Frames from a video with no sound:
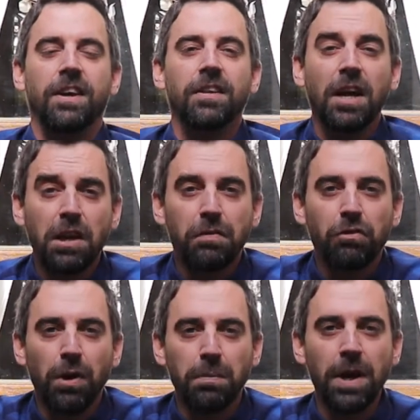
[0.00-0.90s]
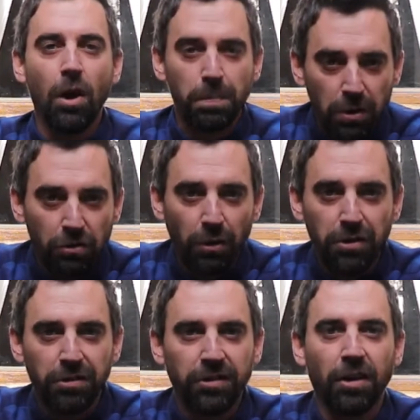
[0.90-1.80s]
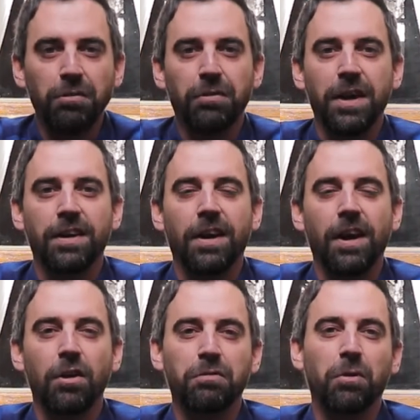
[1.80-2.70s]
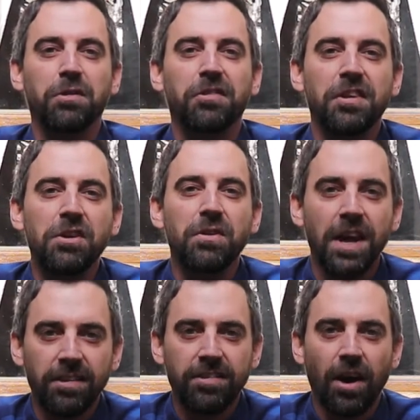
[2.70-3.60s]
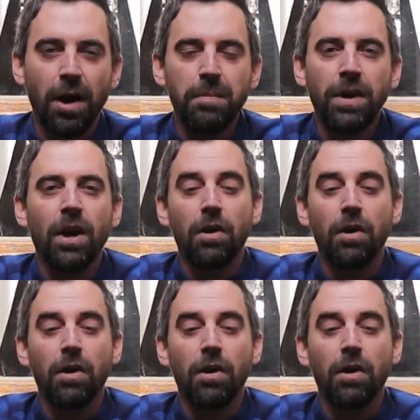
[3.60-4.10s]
Thank you for joining me. I hope you enjoyed yourself, and I look forward to seeing you next time.